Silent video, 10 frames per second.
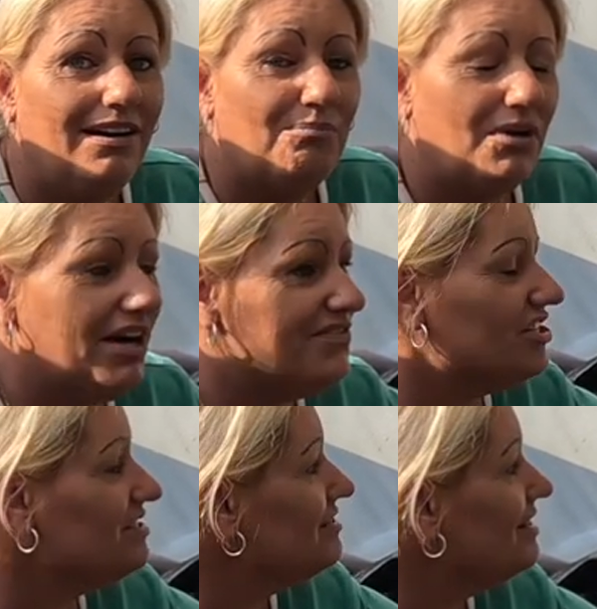but I've
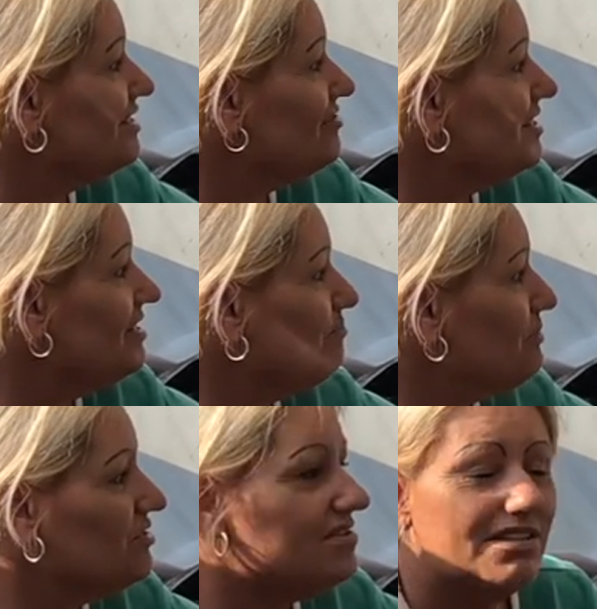just literally done
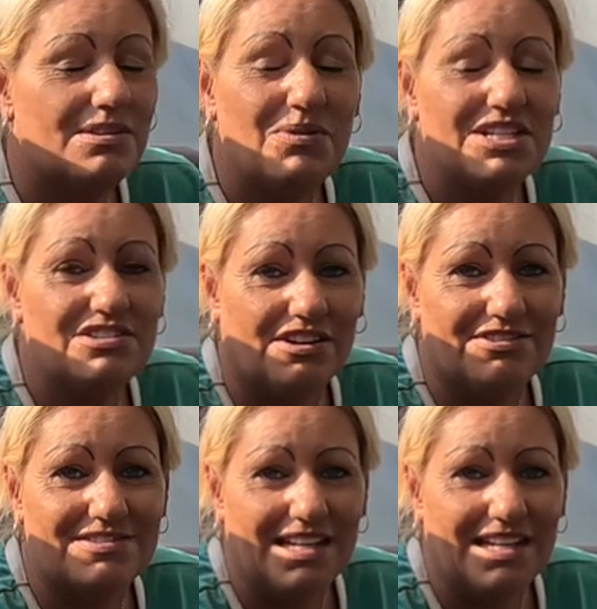most of the windows